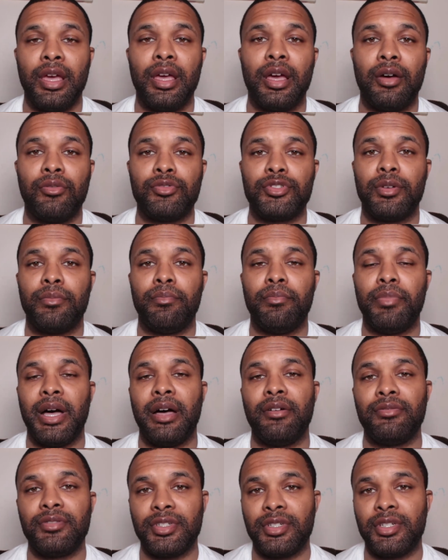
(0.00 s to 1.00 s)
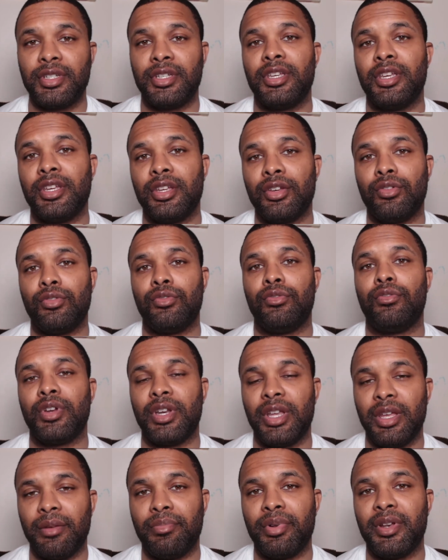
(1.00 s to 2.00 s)
I was about to get
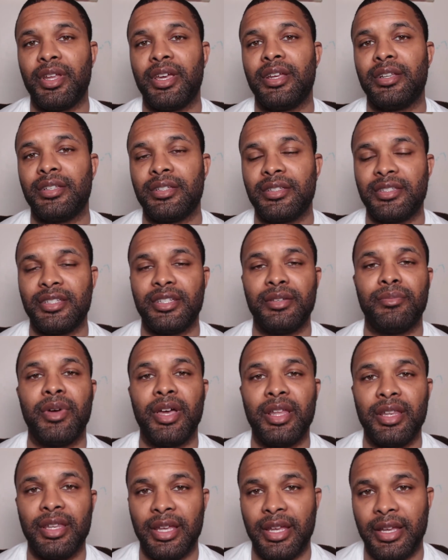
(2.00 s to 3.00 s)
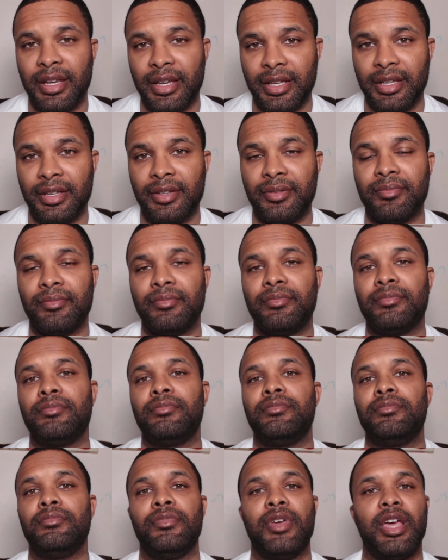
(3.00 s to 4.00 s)
on a plane to see my lady
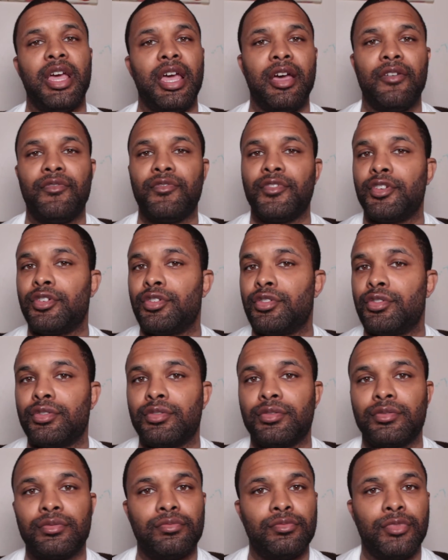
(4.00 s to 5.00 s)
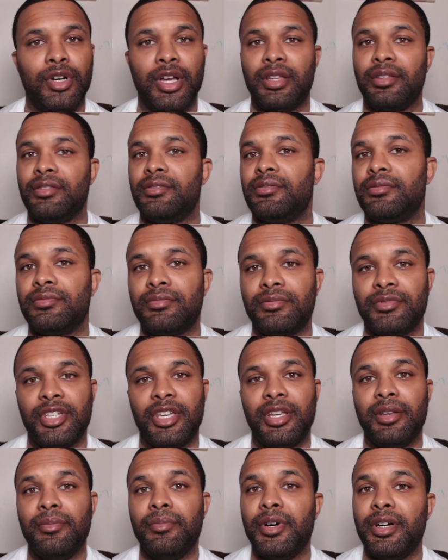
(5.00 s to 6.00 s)
after,
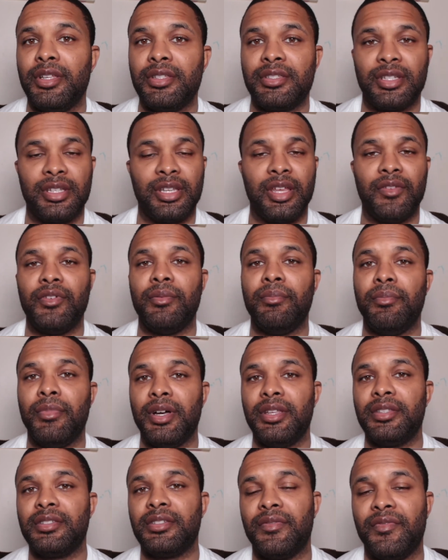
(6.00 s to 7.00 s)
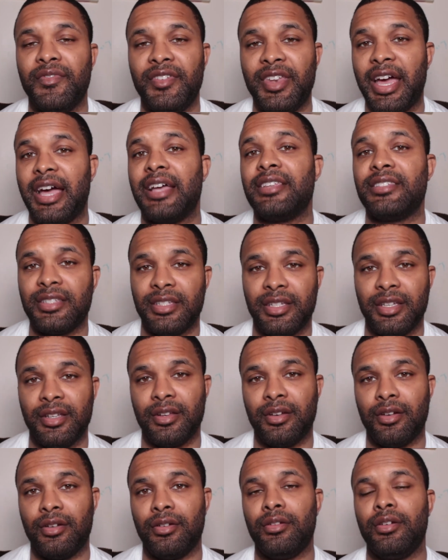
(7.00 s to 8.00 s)
10 months, 11 months of not seeing
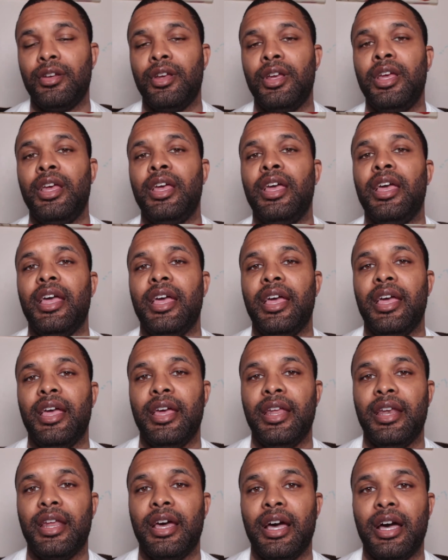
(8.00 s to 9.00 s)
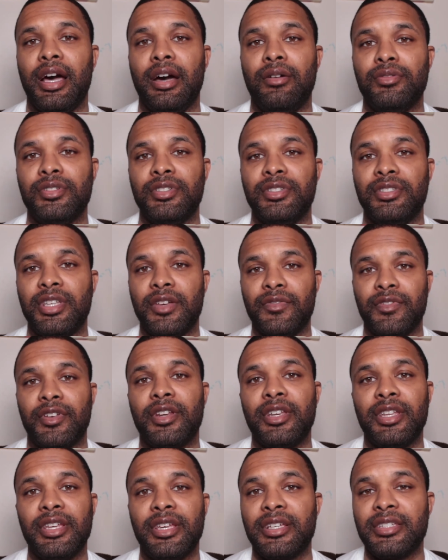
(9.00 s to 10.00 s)
her, and I was
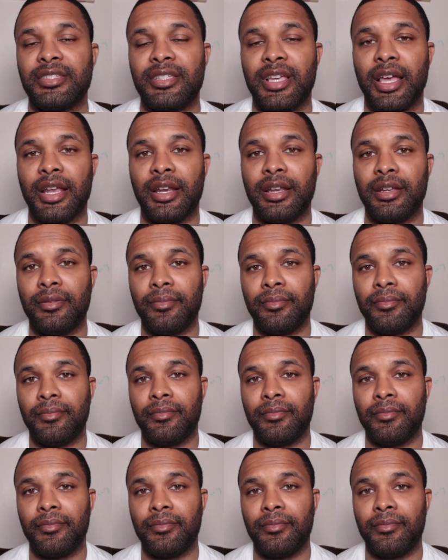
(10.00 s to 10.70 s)
definitely excited.